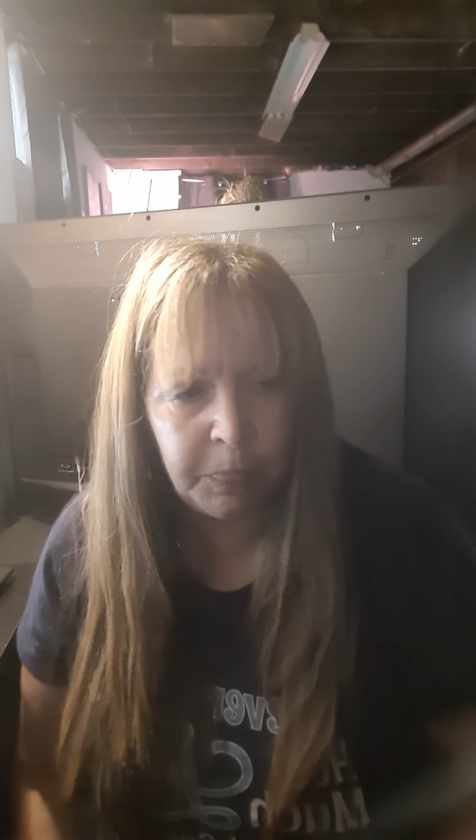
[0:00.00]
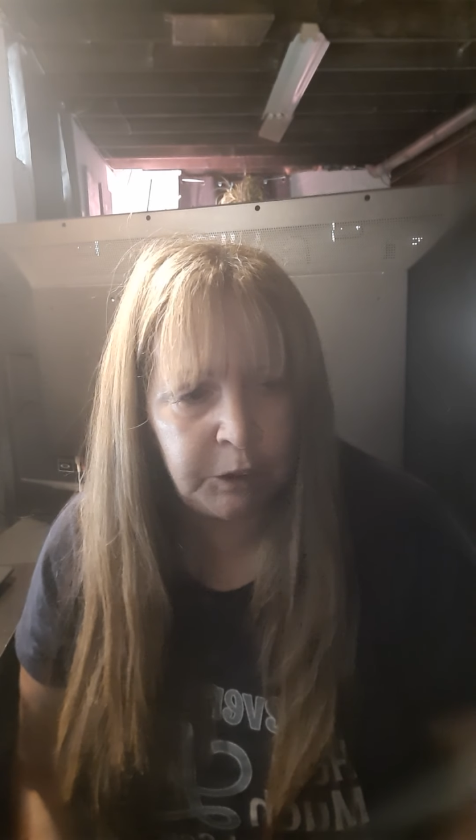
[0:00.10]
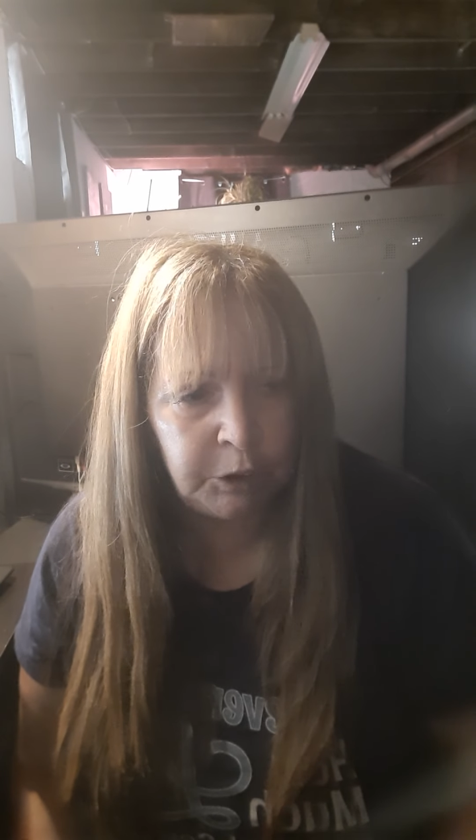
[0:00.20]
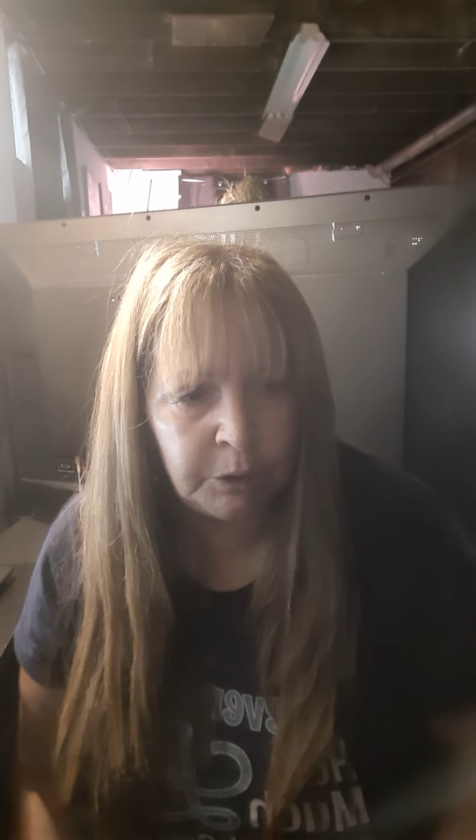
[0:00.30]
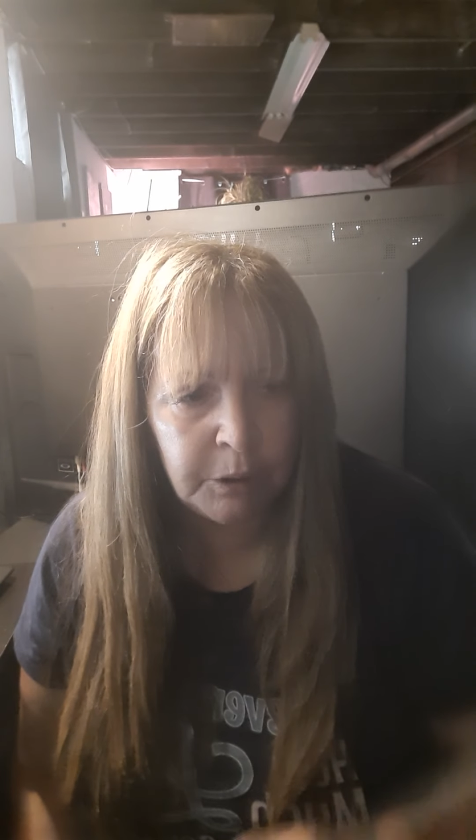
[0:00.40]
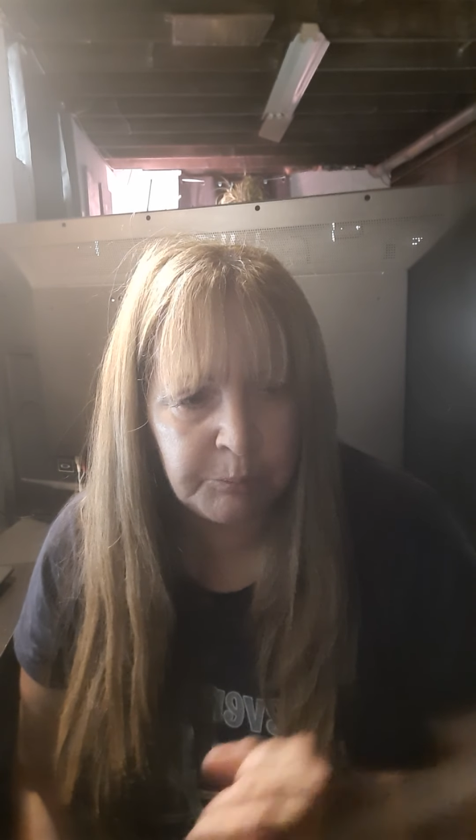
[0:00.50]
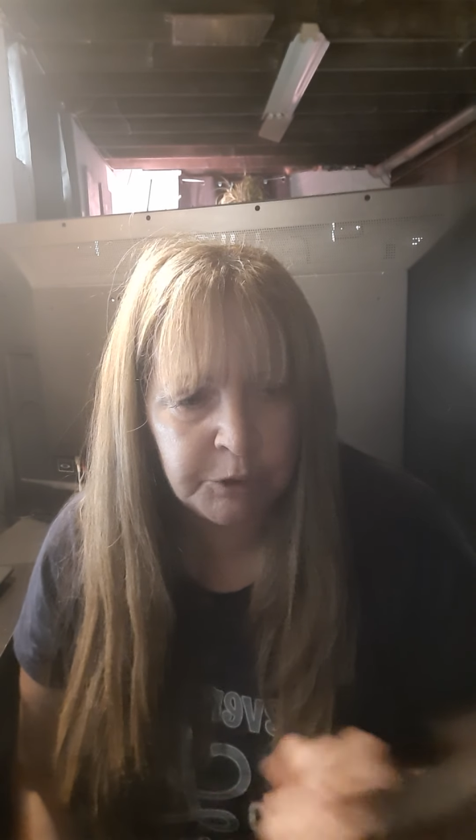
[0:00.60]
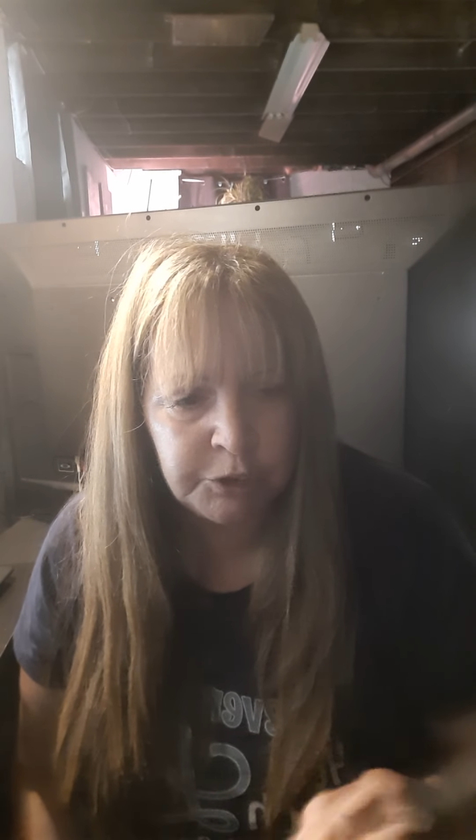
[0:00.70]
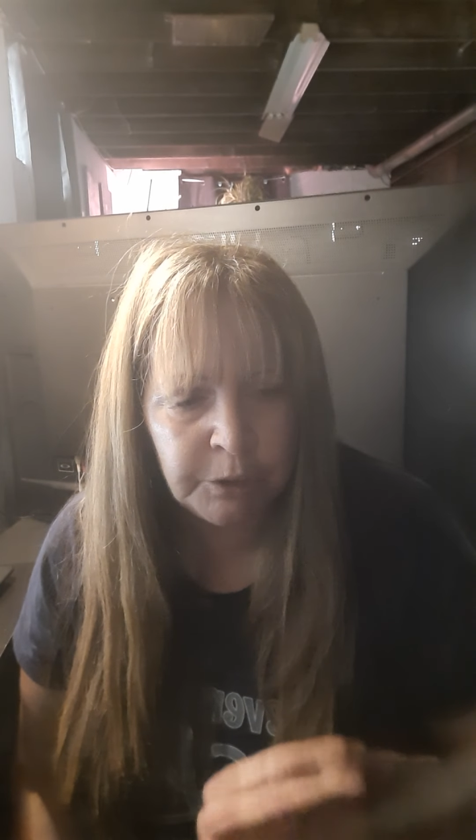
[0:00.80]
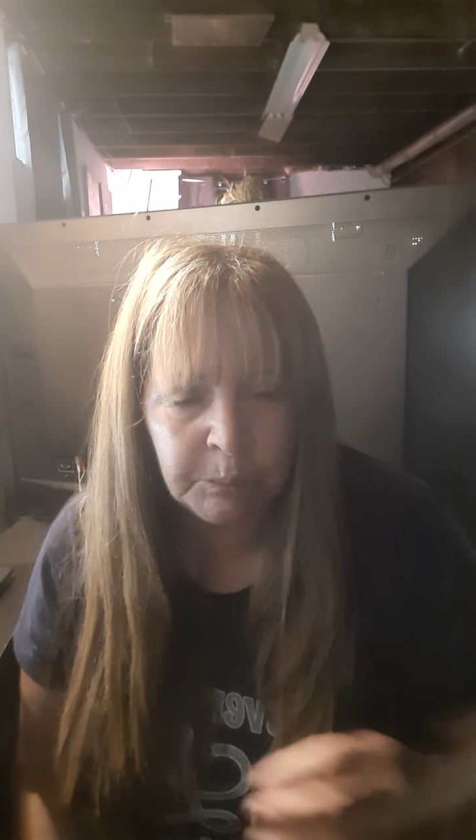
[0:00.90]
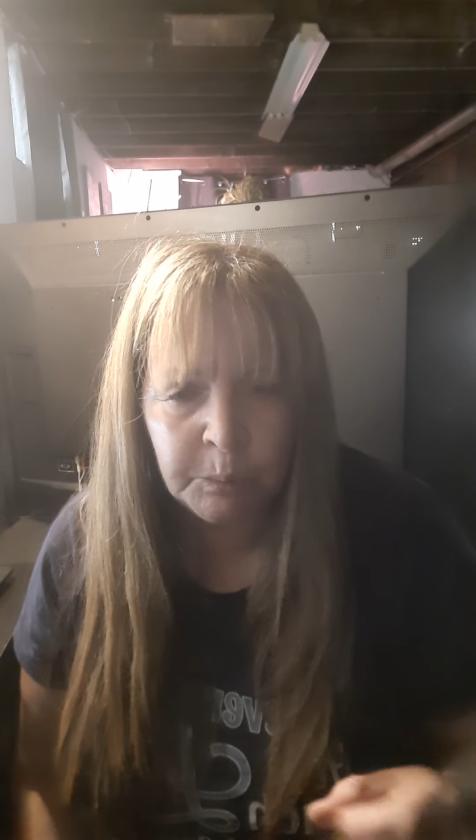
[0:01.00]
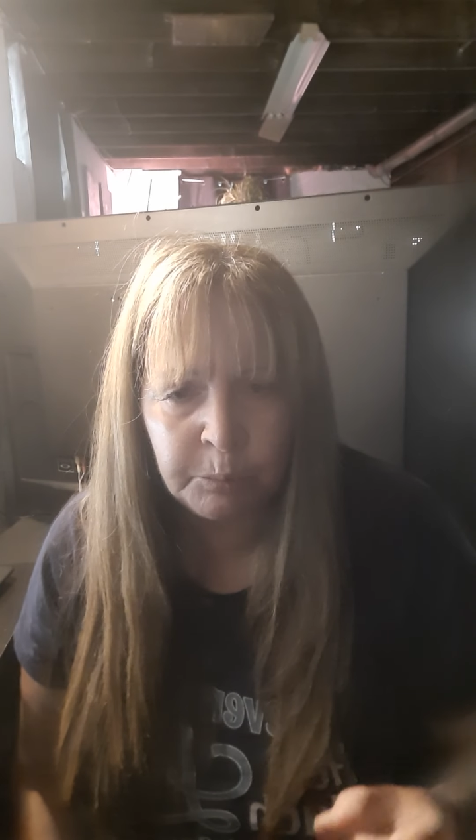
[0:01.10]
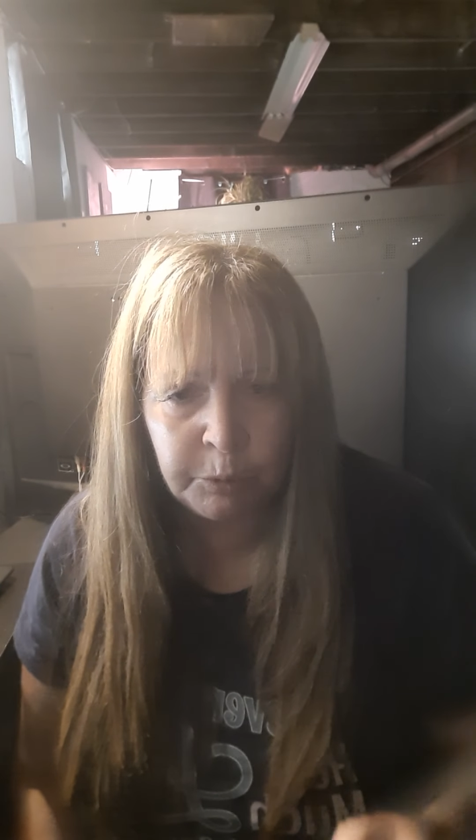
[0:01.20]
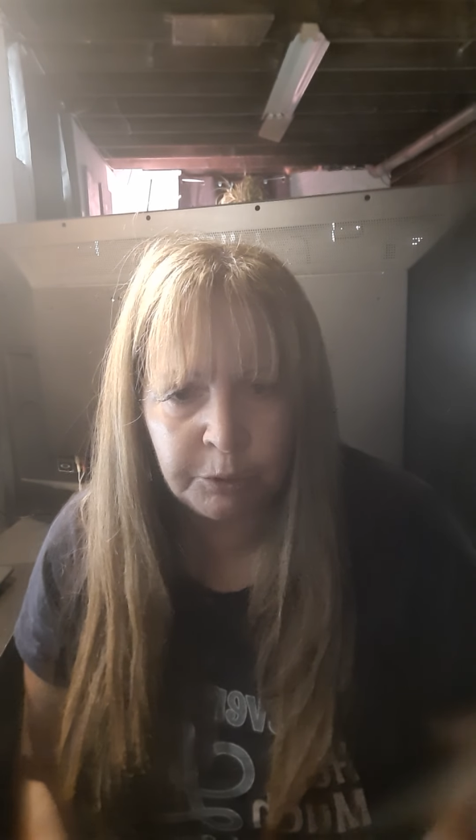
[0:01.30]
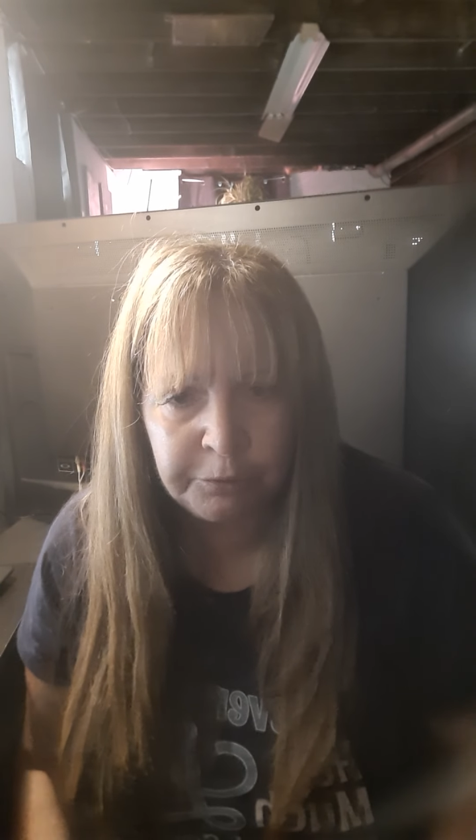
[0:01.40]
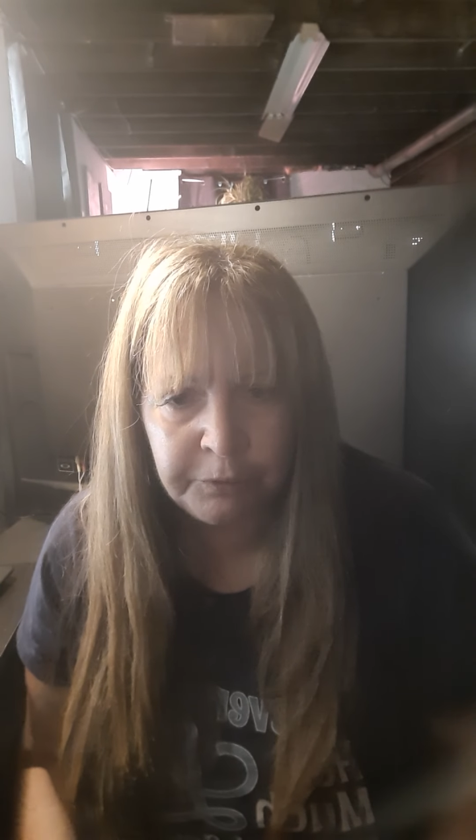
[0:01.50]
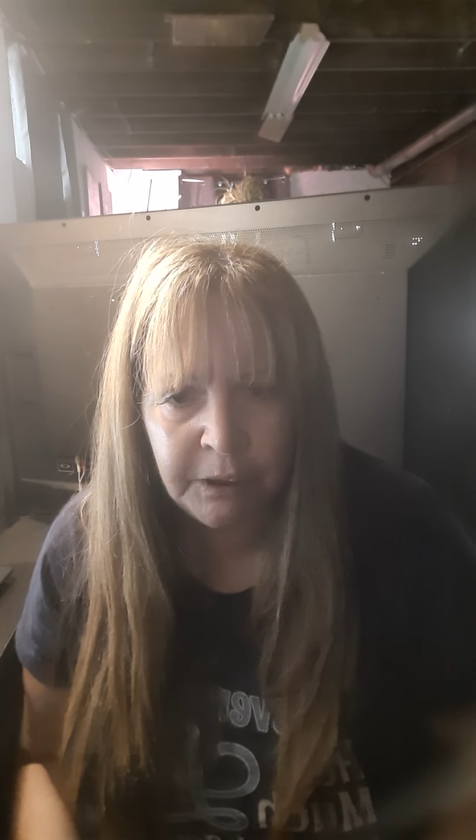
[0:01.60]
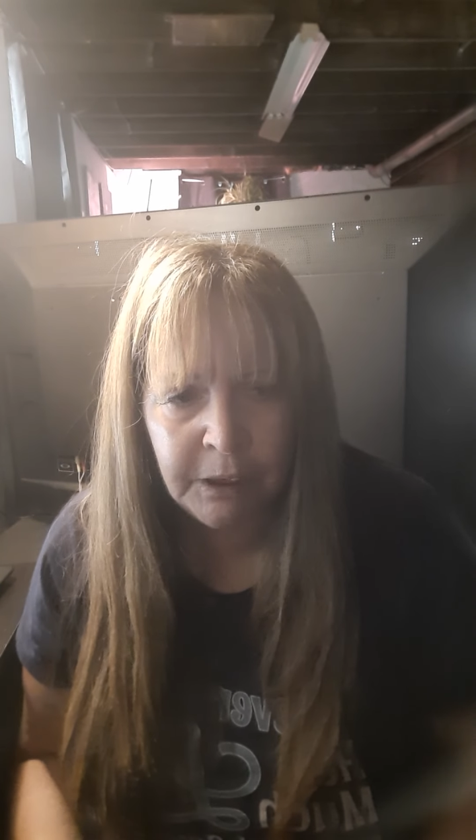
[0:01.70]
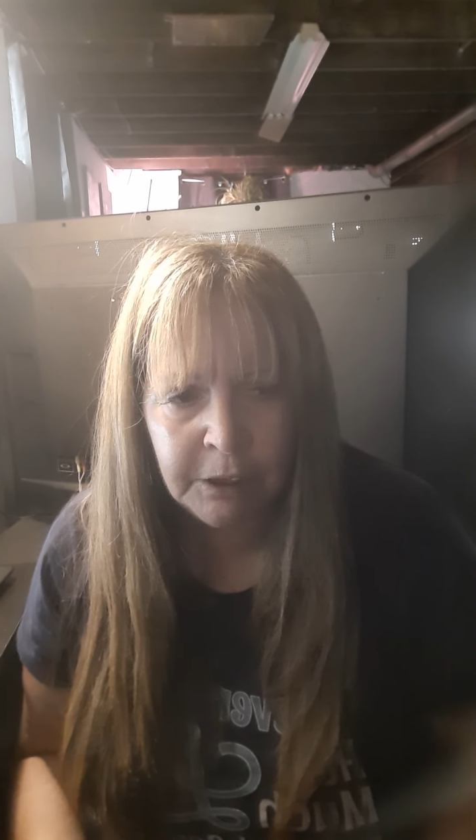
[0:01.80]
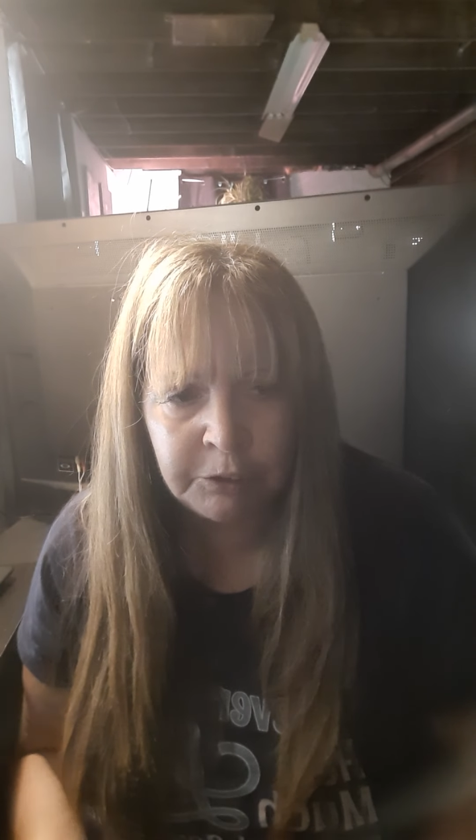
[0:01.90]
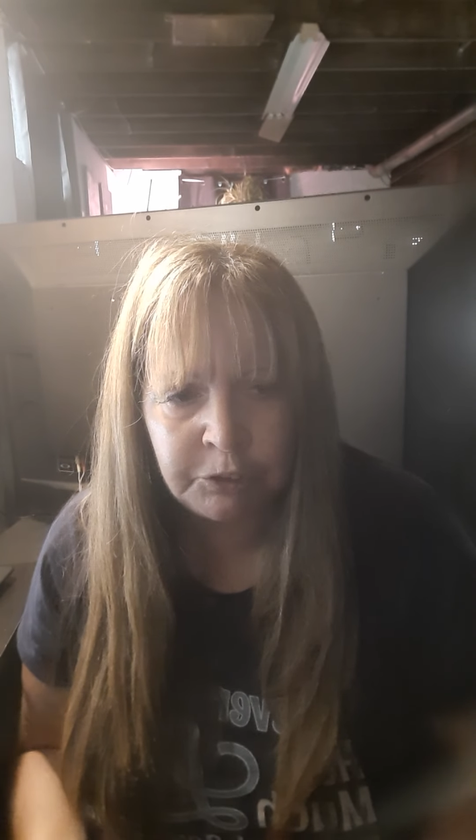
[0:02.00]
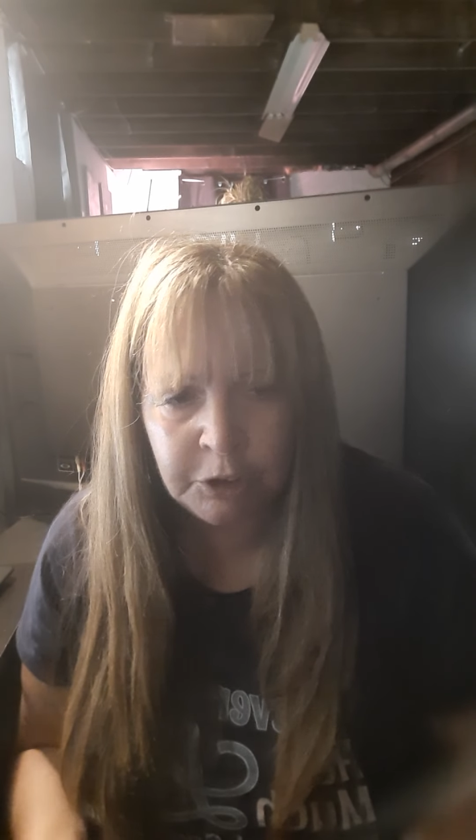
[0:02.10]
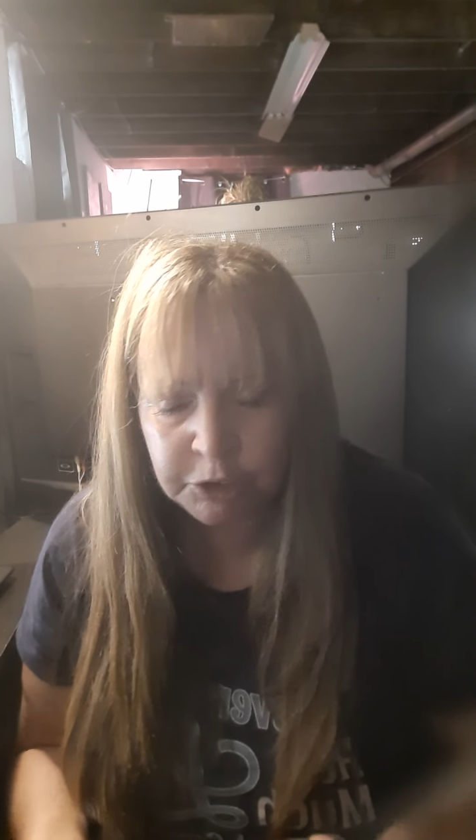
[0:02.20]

you know, I'm going to sum up real fast.